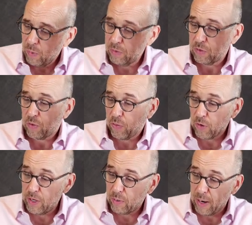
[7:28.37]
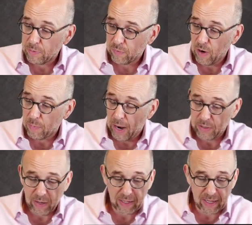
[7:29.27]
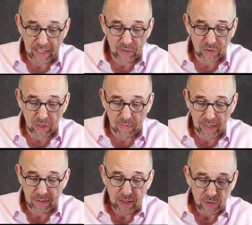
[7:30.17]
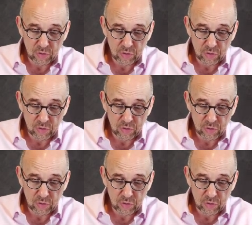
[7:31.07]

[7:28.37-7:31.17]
Well, there's 30 grams of carbohydrate in each serving,